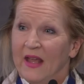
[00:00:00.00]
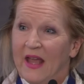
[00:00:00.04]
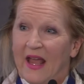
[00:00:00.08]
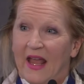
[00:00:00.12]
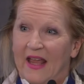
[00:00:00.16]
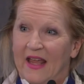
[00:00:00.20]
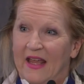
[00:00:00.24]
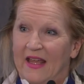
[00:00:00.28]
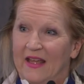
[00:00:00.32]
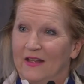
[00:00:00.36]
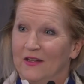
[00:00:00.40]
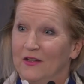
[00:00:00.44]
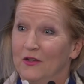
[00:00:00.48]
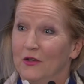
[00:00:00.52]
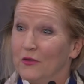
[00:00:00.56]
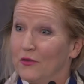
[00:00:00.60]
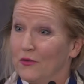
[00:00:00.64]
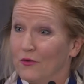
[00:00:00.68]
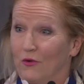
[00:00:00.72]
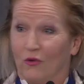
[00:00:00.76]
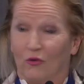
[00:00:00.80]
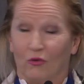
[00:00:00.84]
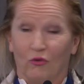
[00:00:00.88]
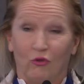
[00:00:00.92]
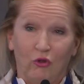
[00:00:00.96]
And
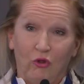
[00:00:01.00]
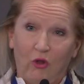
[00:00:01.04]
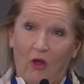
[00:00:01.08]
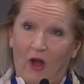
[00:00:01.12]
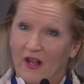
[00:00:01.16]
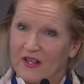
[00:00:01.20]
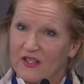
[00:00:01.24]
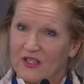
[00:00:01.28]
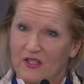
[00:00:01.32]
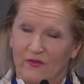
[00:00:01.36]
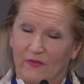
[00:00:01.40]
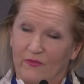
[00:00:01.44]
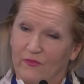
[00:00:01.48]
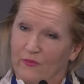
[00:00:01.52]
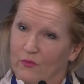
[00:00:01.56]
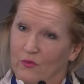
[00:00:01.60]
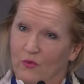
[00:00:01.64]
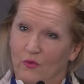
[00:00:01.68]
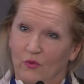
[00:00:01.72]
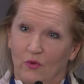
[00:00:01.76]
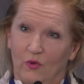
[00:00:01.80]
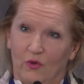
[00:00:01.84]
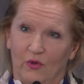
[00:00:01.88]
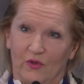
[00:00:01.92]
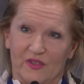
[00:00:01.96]
there are lots of
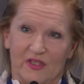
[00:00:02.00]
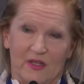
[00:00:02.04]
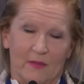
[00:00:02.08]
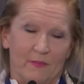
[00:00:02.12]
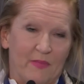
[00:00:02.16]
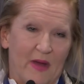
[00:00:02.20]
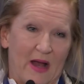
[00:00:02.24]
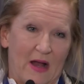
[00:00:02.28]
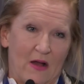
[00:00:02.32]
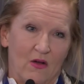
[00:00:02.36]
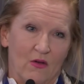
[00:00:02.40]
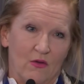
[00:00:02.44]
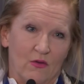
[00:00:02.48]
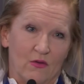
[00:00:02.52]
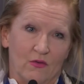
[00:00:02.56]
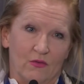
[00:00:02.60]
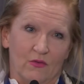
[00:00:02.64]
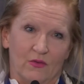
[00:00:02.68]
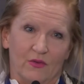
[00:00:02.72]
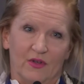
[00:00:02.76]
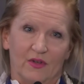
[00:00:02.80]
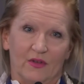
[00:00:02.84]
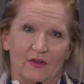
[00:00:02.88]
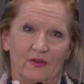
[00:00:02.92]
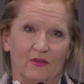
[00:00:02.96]
rules
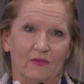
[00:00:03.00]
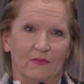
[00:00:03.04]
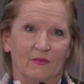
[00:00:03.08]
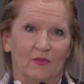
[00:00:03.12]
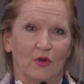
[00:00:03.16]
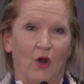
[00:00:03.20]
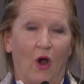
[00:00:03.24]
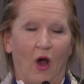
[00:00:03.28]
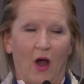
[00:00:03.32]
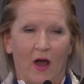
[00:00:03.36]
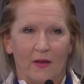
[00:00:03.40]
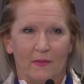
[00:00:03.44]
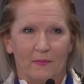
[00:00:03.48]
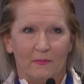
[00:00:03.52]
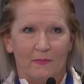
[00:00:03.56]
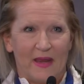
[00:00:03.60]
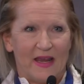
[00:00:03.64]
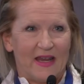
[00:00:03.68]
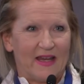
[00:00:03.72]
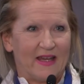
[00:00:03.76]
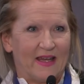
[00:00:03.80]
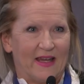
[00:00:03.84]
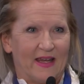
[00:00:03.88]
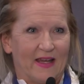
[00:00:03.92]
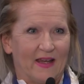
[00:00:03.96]
about not
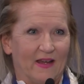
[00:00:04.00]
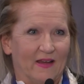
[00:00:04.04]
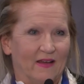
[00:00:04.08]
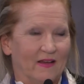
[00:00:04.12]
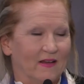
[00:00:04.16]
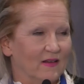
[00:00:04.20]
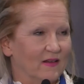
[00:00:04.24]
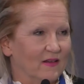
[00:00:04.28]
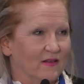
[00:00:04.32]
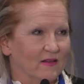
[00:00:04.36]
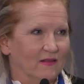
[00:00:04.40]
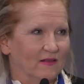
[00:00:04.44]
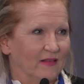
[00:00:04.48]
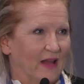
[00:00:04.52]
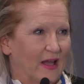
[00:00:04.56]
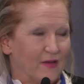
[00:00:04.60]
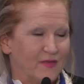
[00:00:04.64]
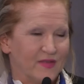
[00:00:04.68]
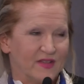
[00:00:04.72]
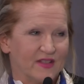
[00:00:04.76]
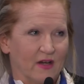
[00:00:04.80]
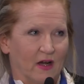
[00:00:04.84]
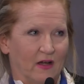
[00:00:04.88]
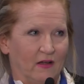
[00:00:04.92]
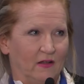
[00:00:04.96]
making
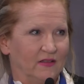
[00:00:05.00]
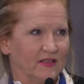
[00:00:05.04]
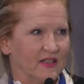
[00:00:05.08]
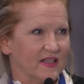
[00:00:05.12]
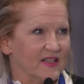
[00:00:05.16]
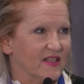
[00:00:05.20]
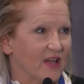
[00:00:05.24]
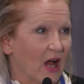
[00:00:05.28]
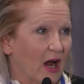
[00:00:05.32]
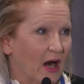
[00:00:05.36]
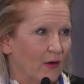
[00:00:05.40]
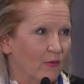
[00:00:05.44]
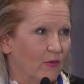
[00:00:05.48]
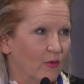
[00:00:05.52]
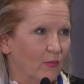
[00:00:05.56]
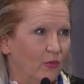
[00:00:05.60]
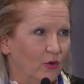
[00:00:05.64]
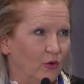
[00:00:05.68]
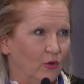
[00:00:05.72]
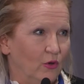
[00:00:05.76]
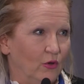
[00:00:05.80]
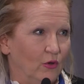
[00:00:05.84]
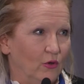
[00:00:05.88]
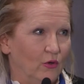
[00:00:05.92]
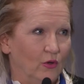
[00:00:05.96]
lifestyle
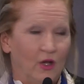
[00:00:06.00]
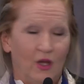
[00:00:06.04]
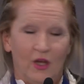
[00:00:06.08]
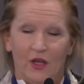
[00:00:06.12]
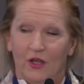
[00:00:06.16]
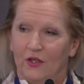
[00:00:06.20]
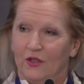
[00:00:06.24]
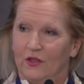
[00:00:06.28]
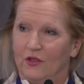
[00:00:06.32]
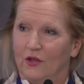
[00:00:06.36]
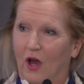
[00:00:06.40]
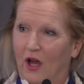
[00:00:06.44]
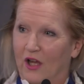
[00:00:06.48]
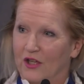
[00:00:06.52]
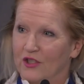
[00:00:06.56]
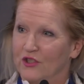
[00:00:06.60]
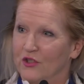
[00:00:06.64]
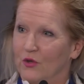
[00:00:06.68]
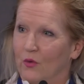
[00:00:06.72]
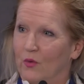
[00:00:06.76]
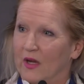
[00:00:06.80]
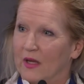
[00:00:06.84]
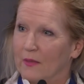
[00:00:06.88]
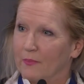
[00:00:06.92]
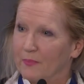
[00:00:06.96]
desirable, not
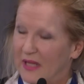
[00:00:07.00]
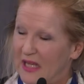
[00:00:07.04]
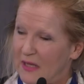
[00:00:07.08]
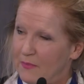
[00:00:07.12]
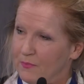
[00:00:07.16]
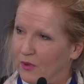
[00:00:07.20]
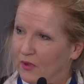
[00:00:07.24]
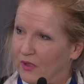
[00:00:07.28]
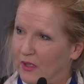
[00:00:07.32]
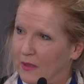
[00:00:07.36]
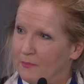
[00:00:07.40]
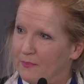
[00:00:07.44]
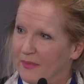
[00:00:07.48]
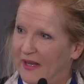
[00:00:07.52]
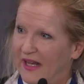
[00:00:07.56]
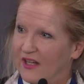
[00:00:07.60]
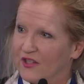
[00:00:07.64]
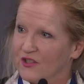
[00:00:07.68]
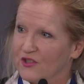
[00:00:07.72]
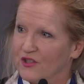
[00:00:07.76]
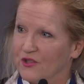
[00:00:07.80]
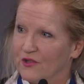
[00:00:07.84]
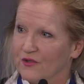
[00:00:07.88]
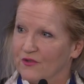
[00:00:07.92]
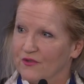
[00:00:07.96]
showing people in
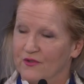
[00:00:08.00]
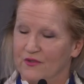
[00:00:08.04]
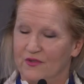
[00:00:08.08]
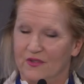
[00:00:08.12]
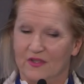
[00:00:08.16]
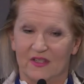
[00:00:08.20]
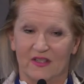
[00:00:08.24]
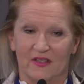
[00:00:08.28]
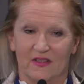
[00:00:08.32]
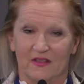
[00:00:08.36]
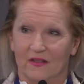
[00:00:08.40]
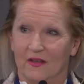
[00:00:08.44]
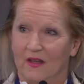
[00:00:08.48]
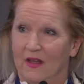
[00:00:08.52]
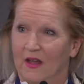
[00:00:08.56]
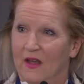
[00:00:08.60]
pictures.